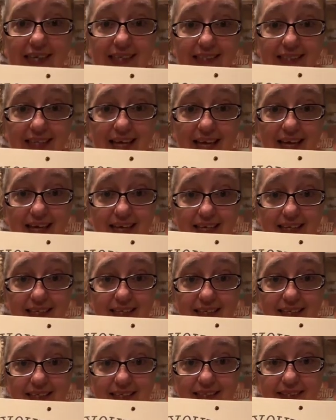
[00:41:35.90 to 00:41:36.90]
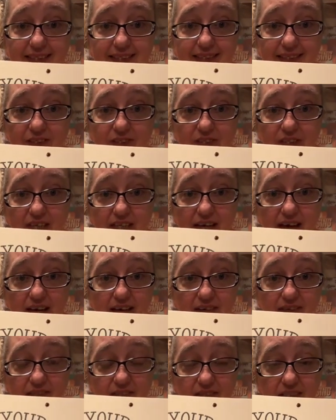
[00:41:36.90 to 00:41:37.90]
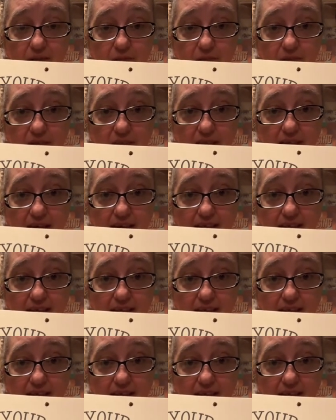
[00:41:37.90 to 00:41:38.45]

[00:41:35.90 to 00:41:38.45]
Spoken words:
as I said, you see how some of